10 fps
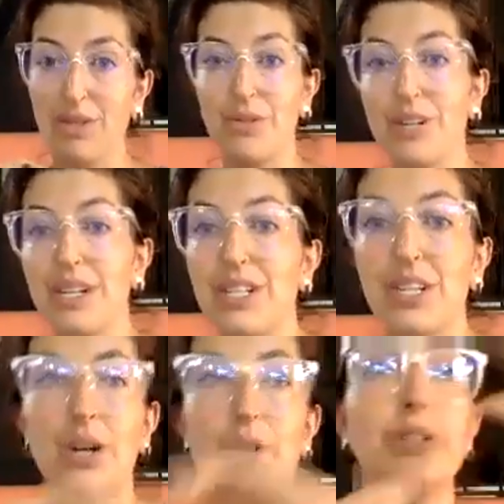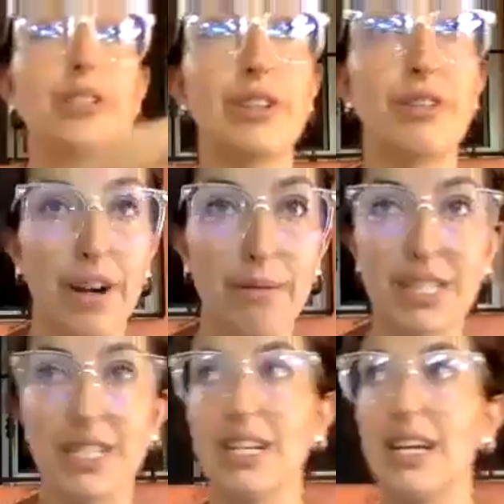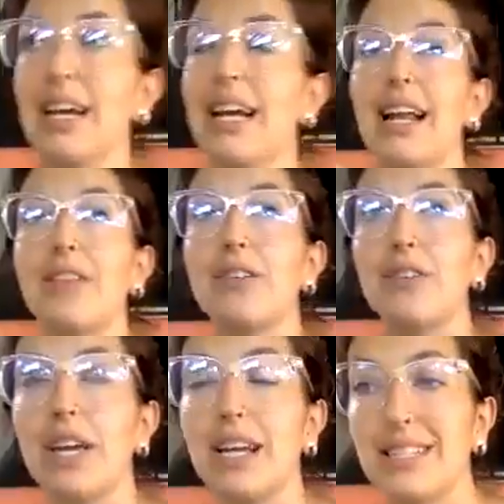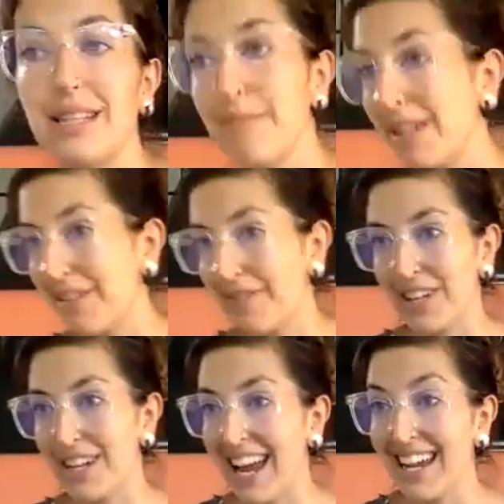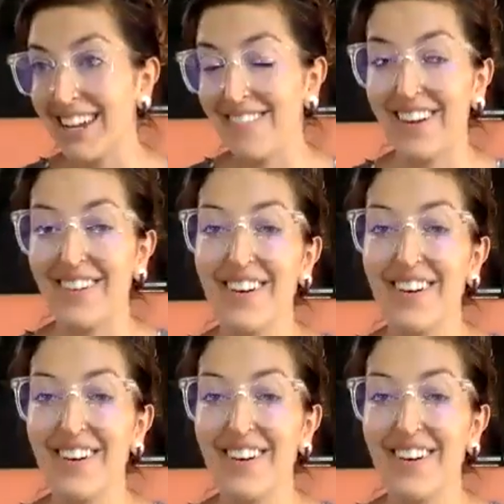You don't need to go to the pharmacy and get other things in the middle of the night,